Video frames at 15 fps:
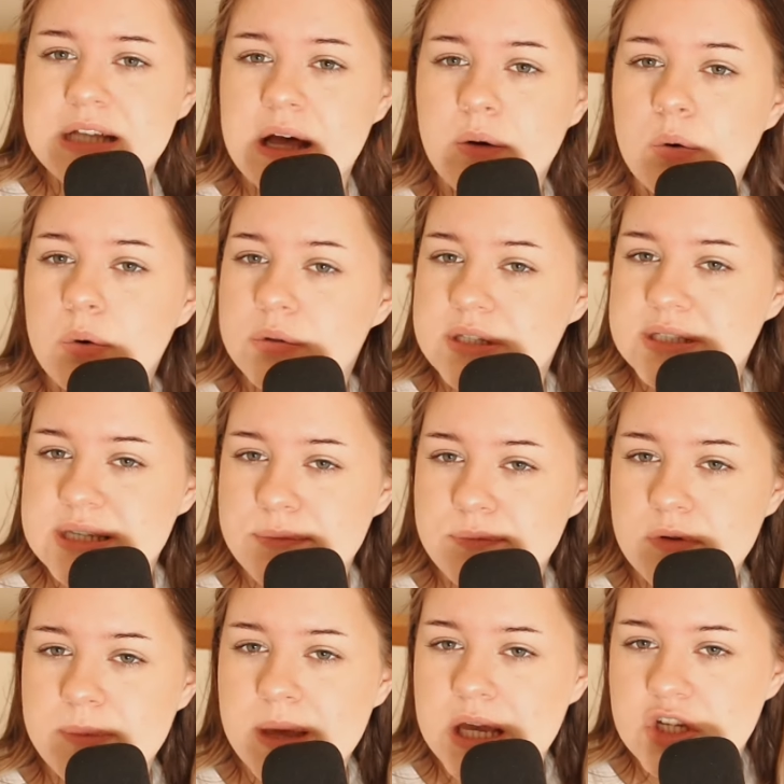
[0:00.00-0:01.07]
out all this
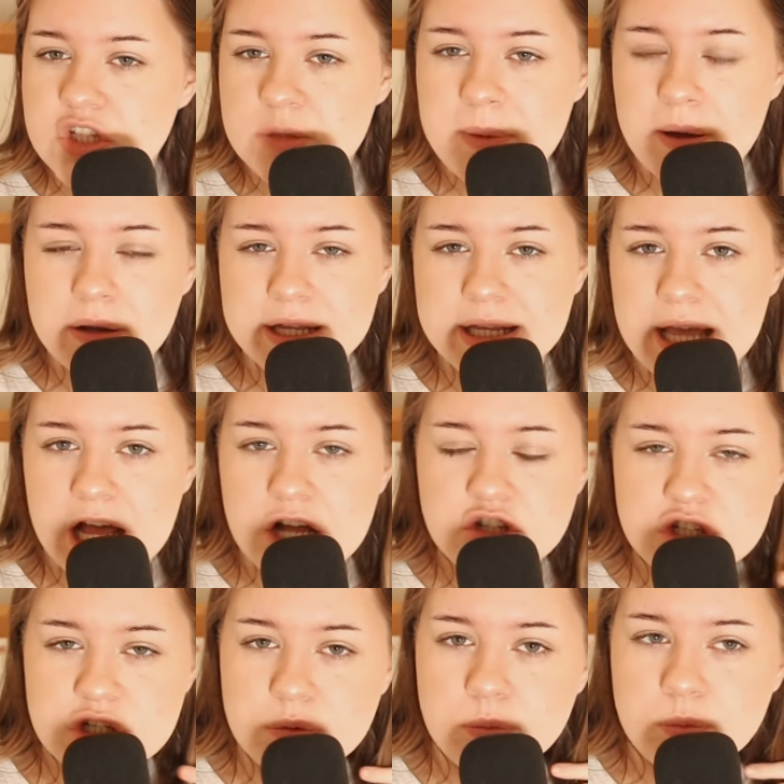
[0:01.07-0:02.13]
information about like
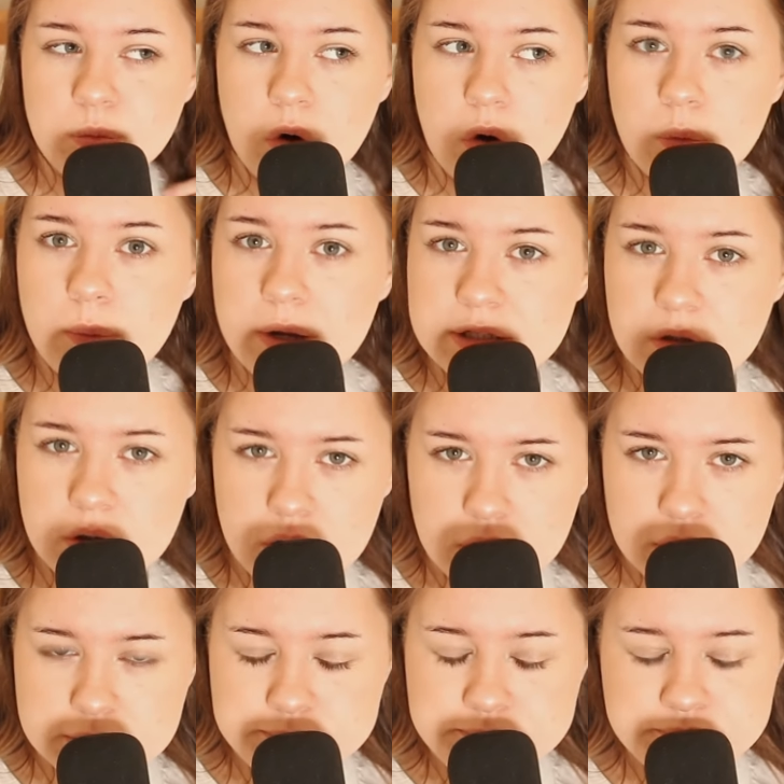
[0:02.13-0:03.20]
actually what went
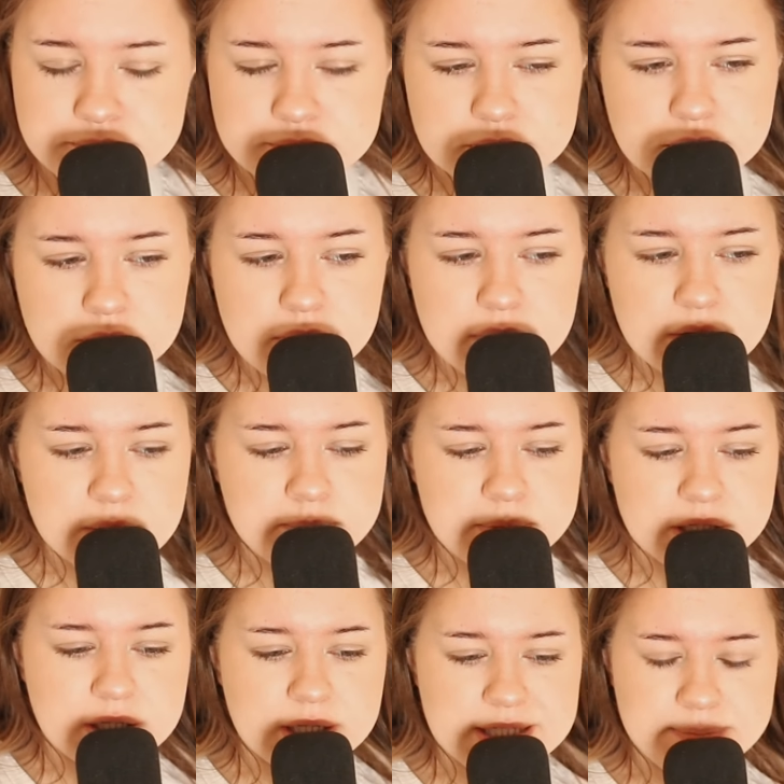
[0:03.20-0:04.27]
on,
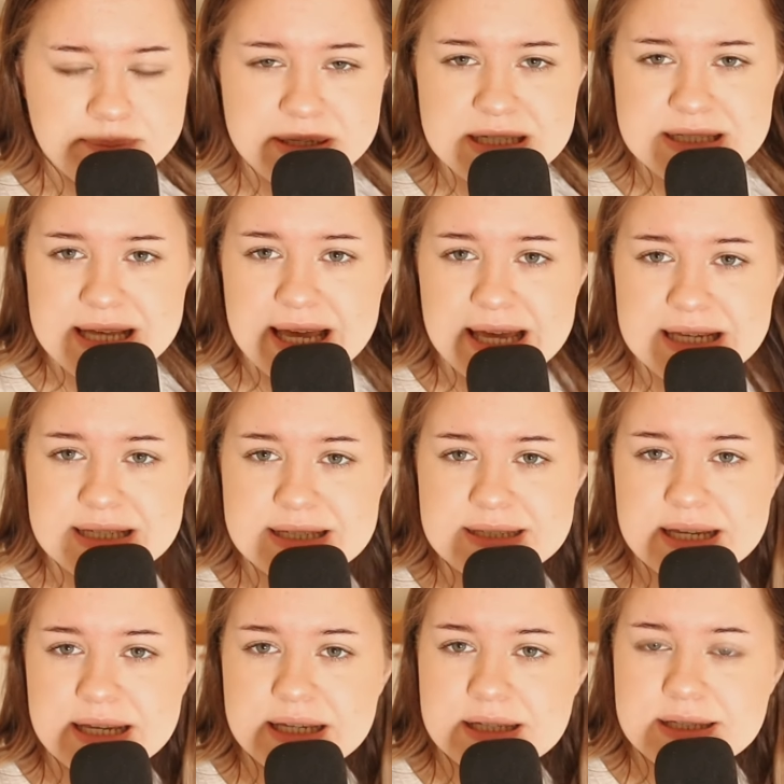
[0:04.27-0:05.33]
because Peter
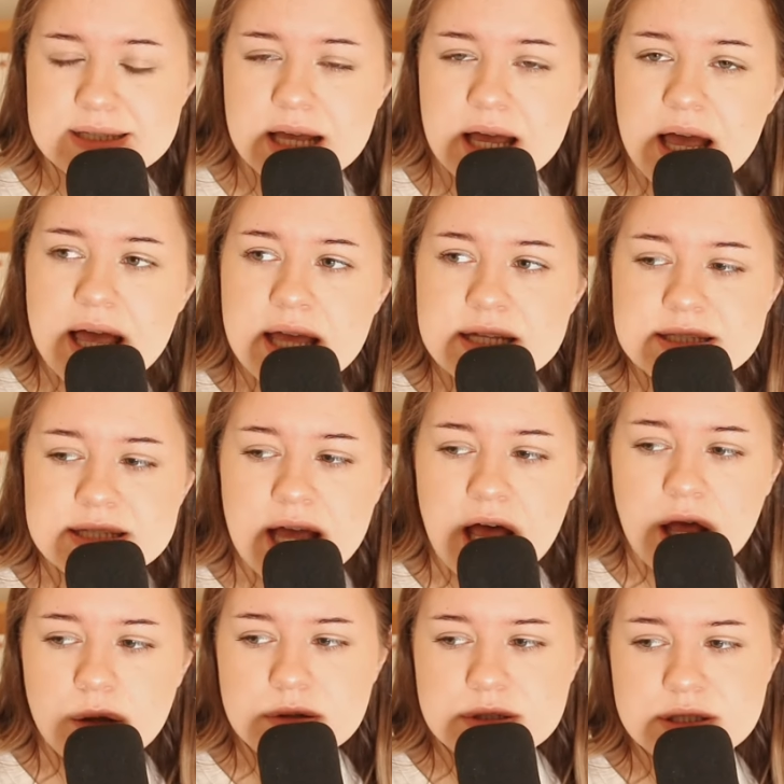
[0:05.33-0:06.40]
Hastings
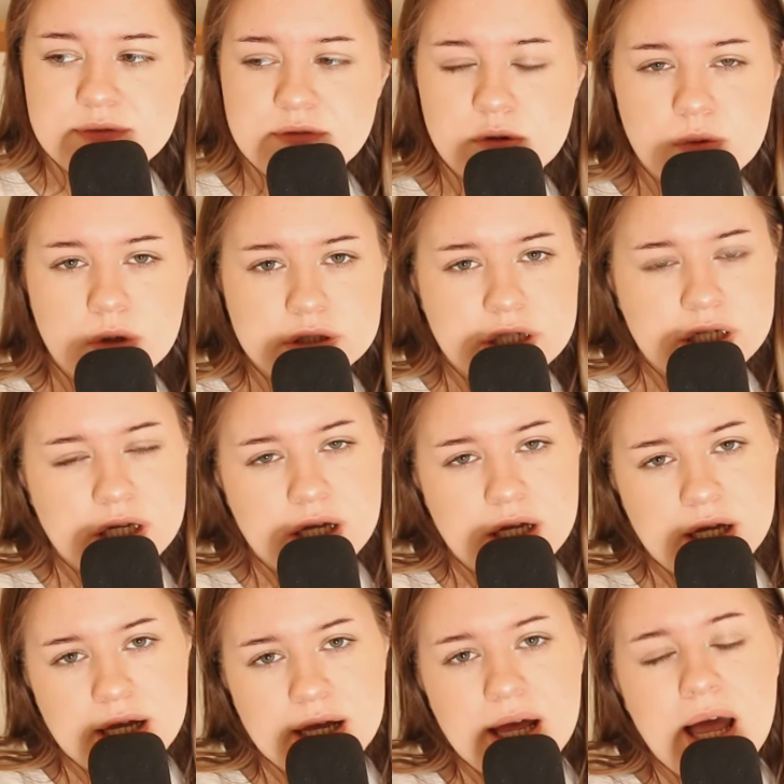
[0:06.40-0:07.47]
tells
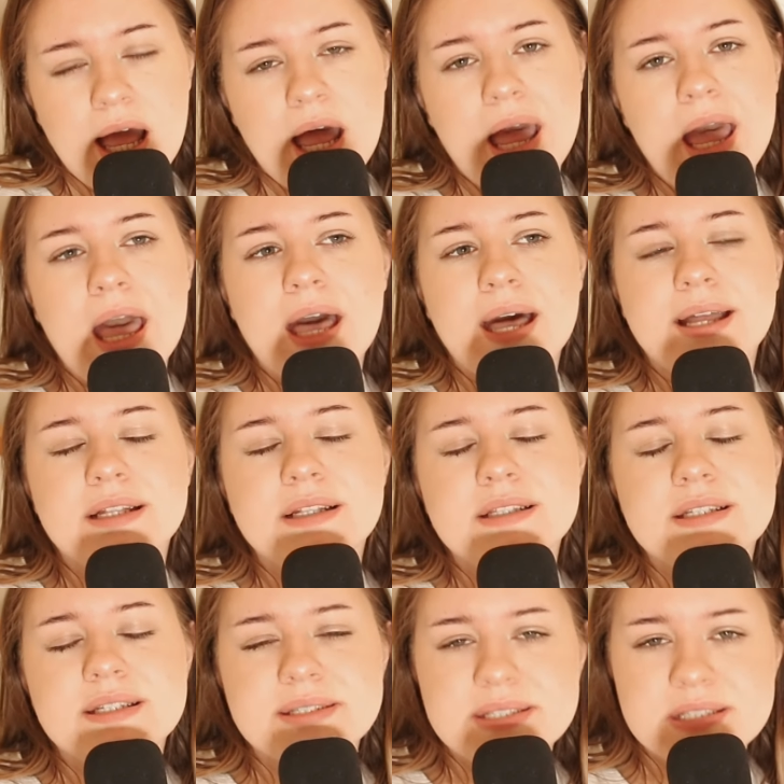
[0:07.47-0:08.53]
Veronica
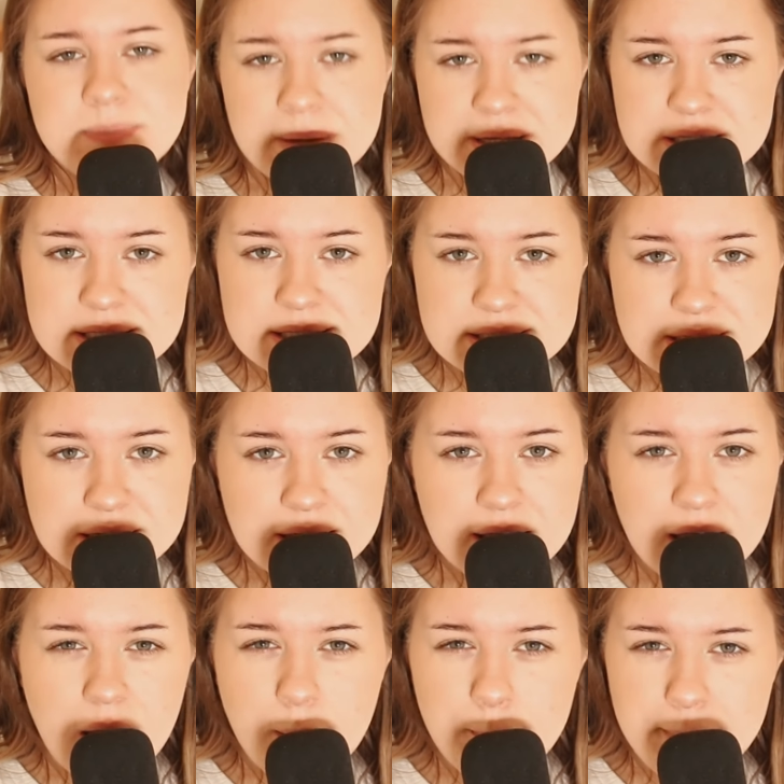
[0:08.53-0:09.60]
and Spencer
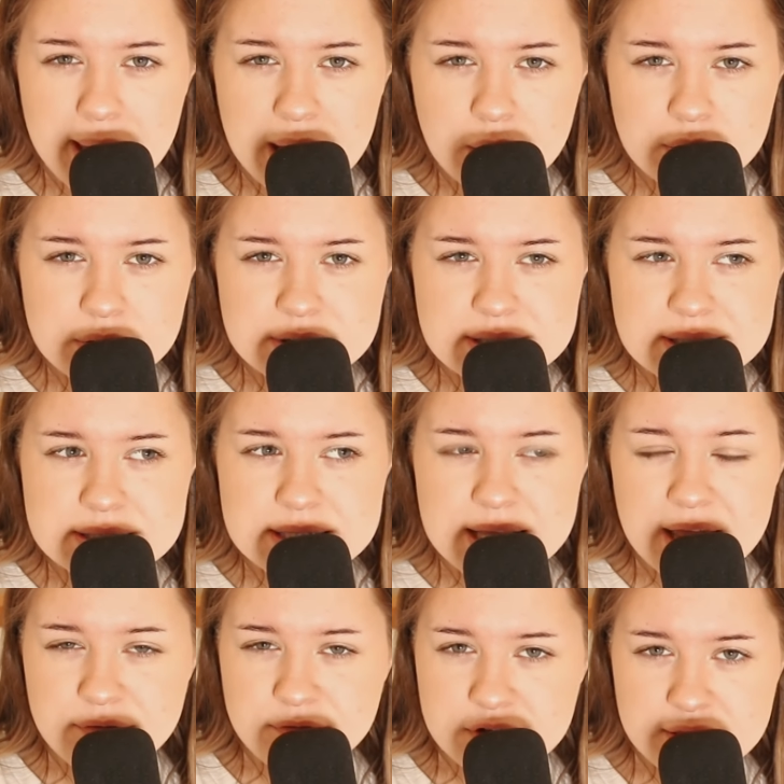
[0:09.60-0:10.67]
about
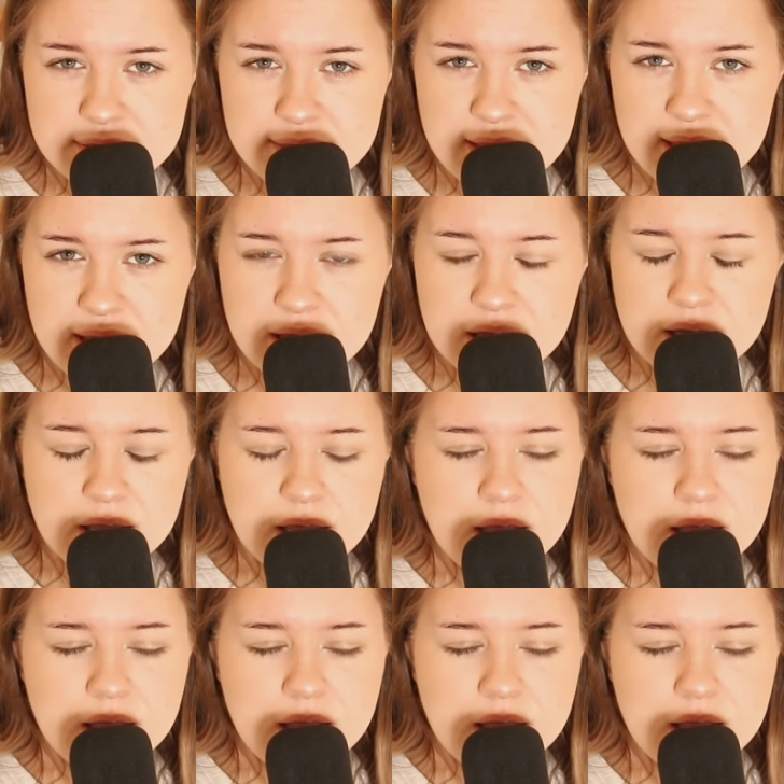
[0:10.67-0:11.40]
everything.